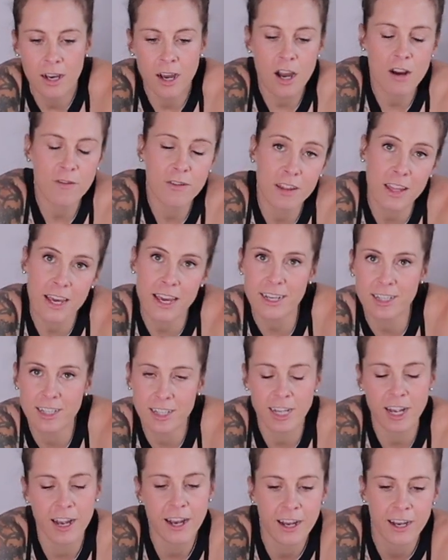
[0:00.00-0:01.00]
Over
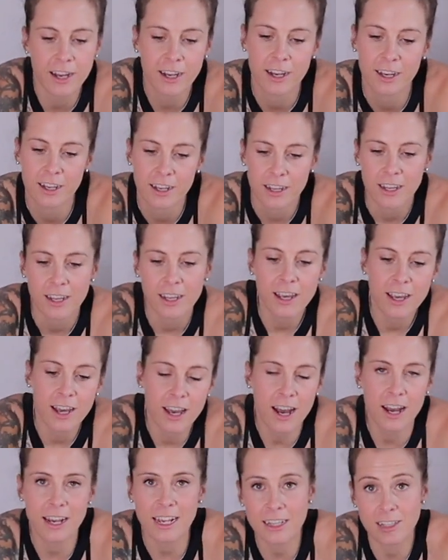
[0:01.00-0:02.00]
this,
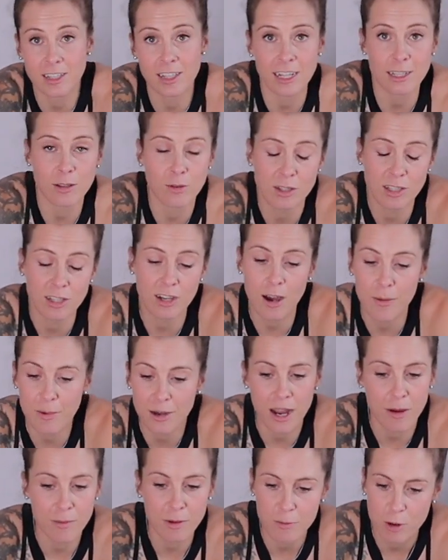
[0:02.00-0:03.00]
I guess things will start
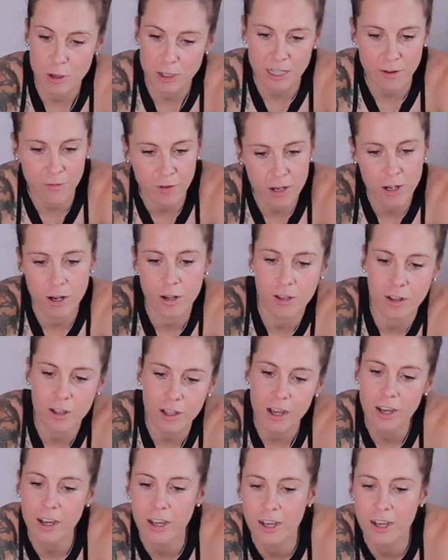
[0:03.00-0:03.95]
becoming more difficult.